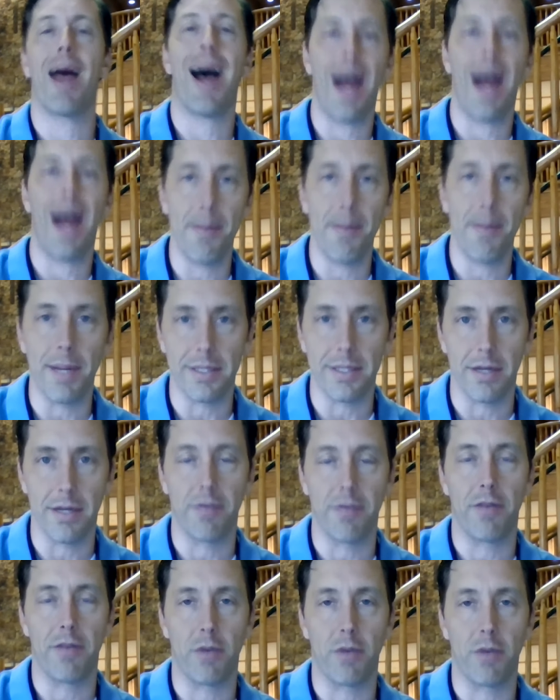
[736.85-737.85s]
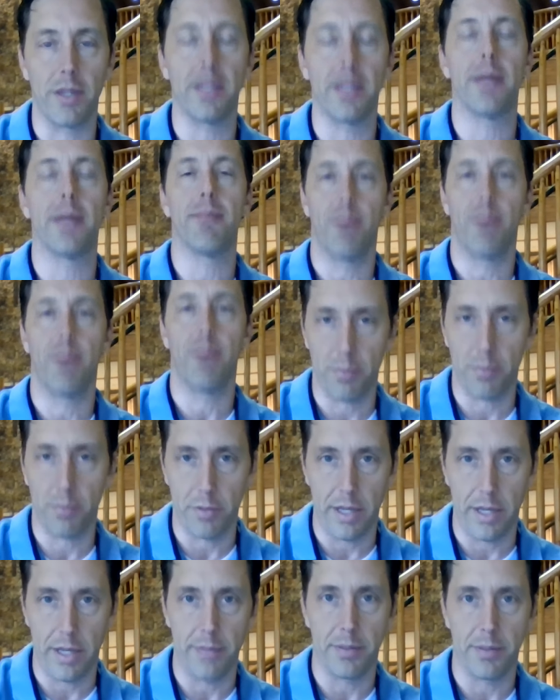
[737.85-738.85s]
I myself have rented multiple
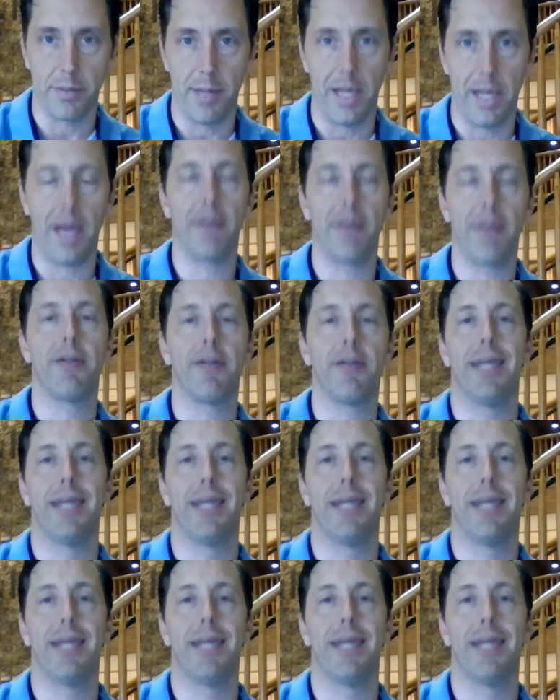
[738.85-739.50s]
times in my life.